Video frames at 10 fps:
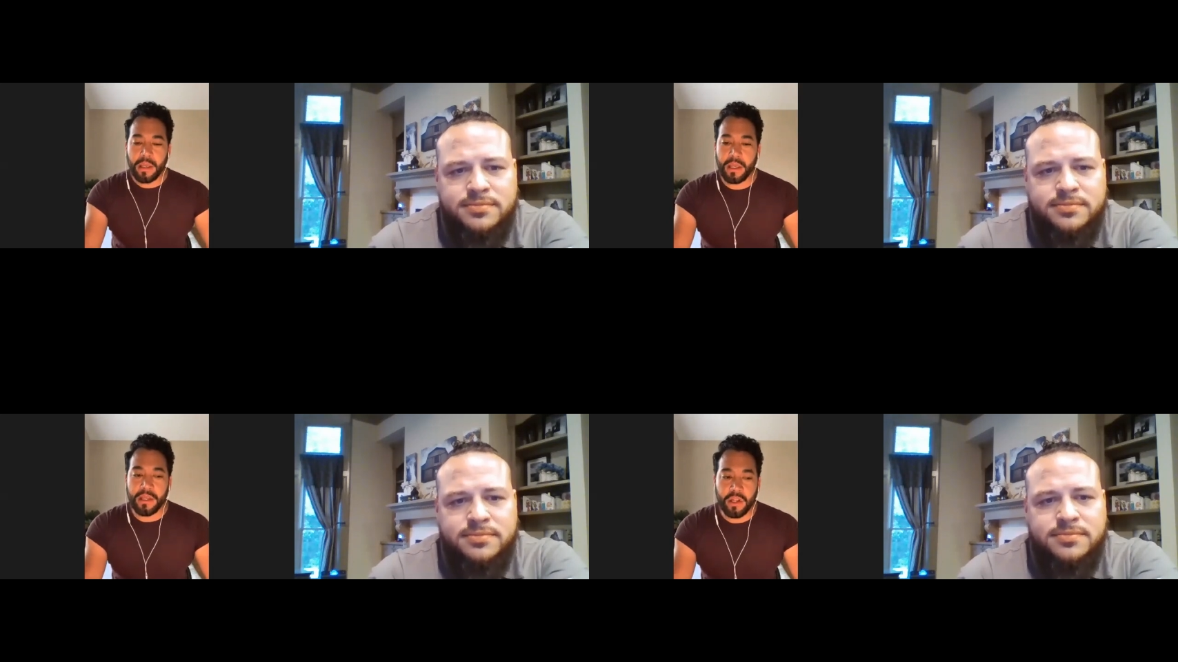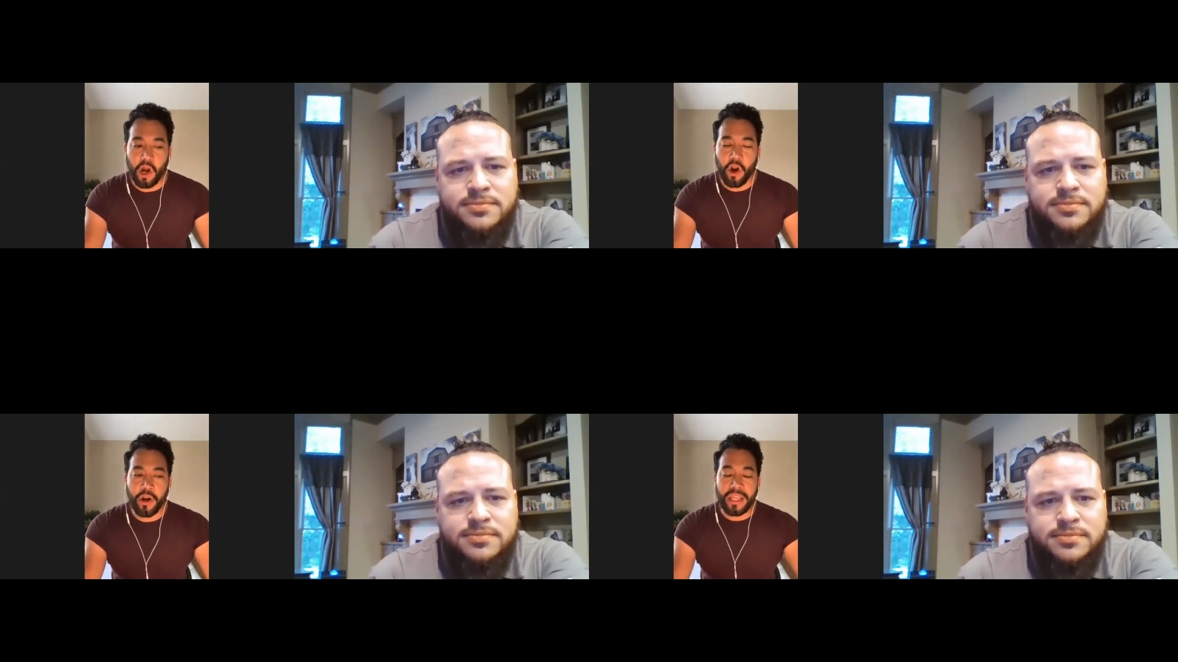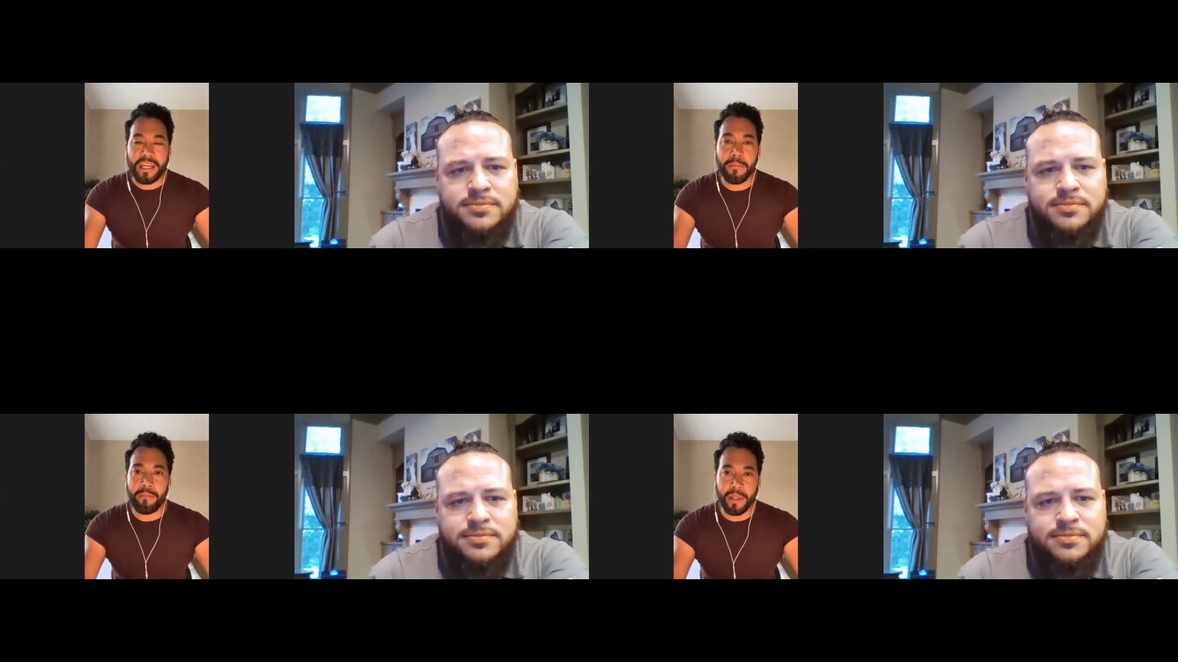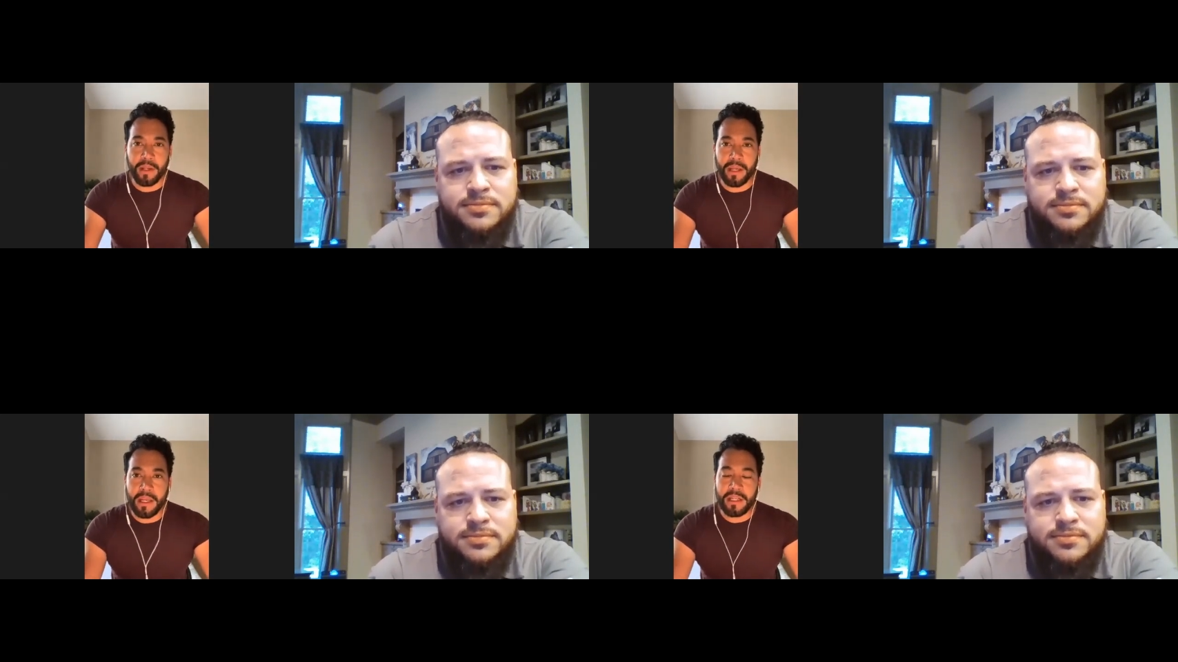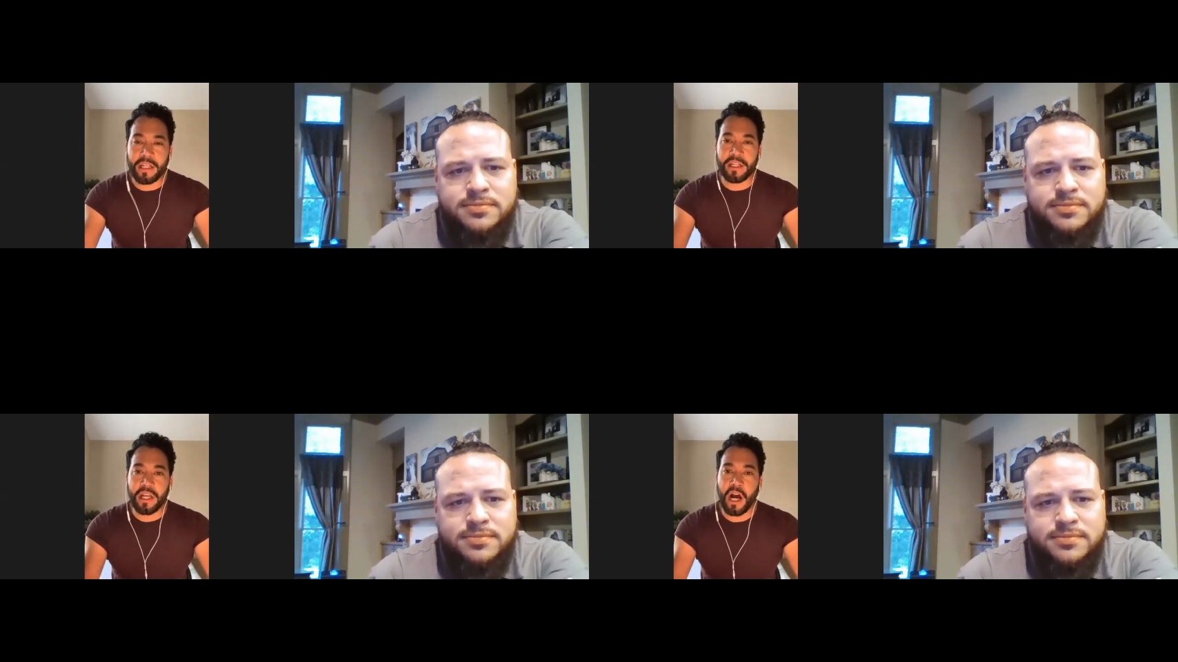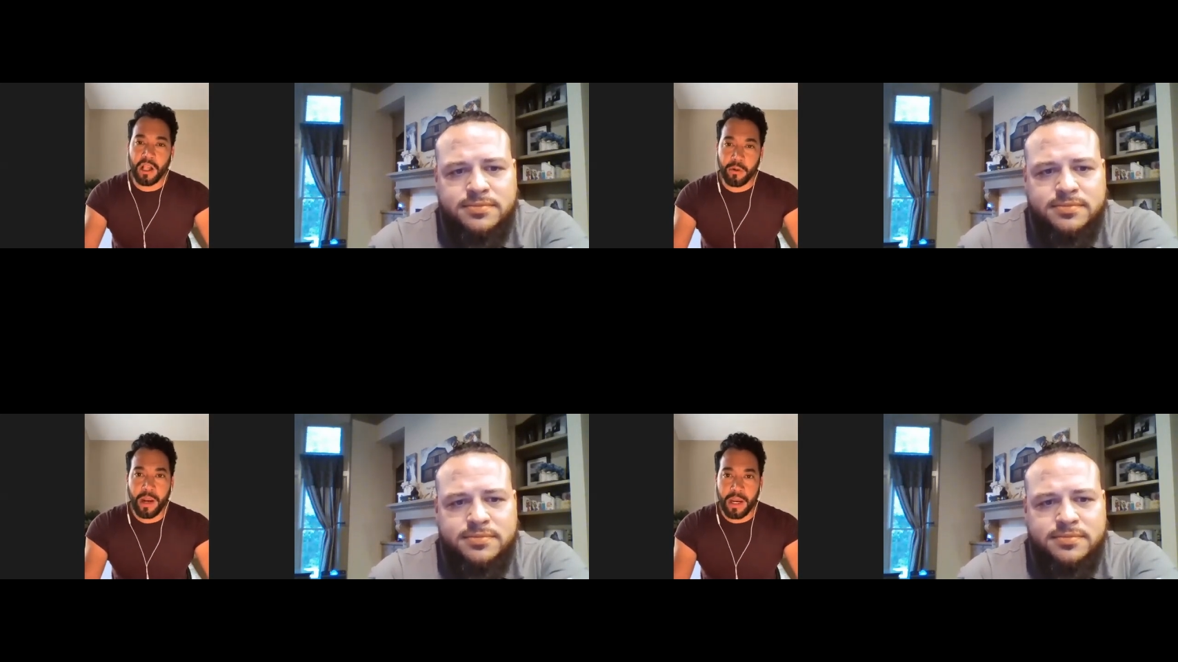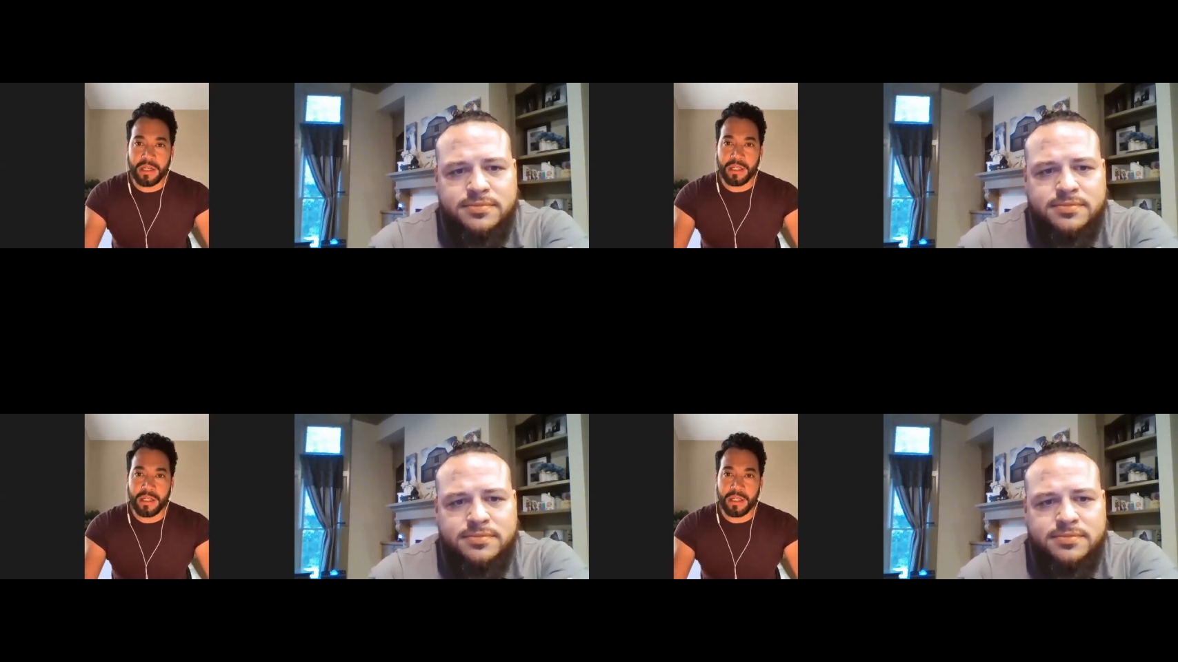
Speaker 1: is our inability to tolerate